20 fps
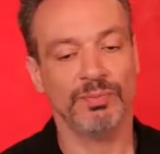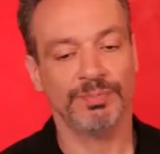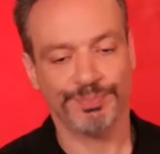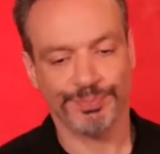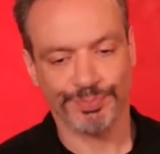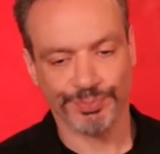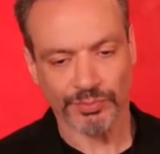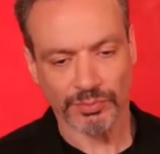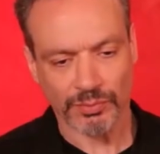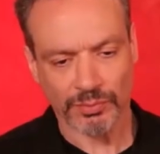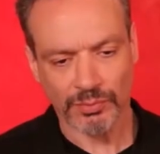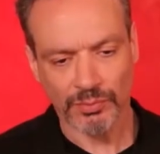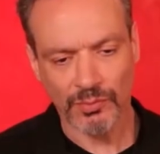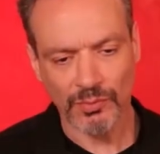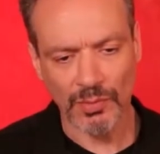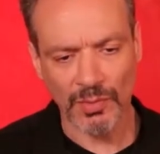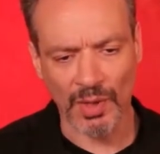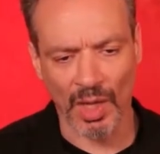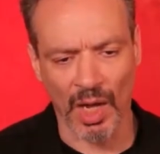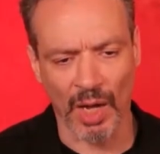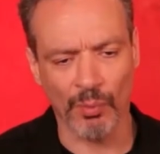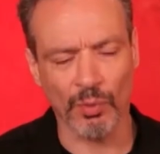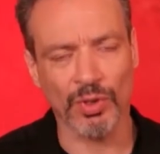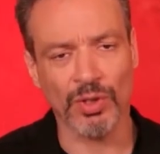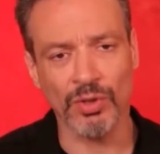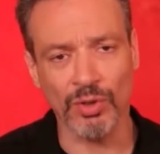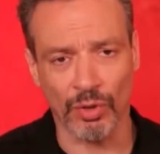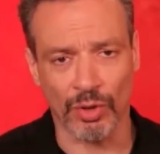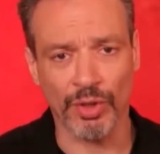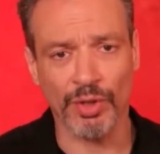So
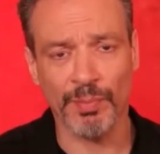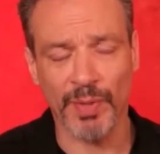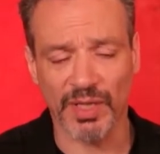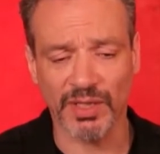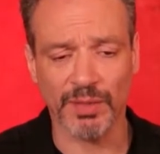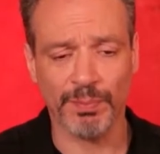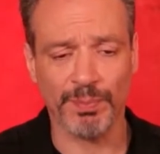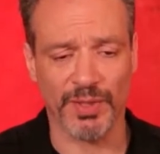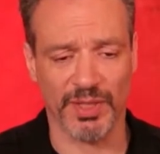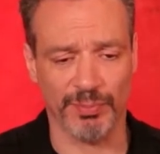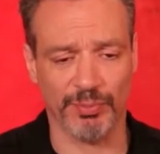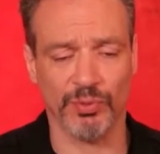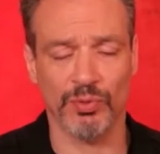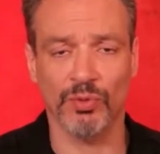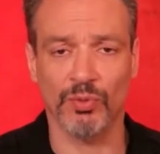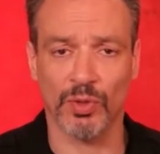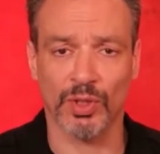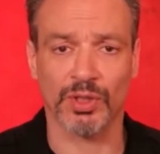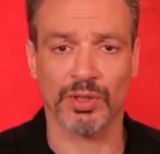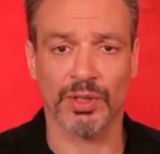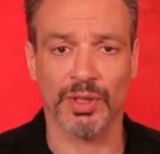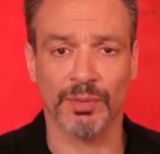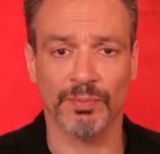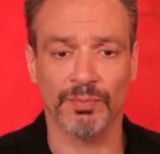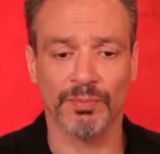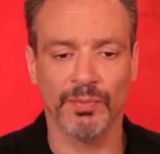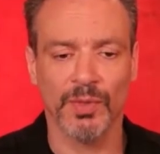I want to learn about the people who work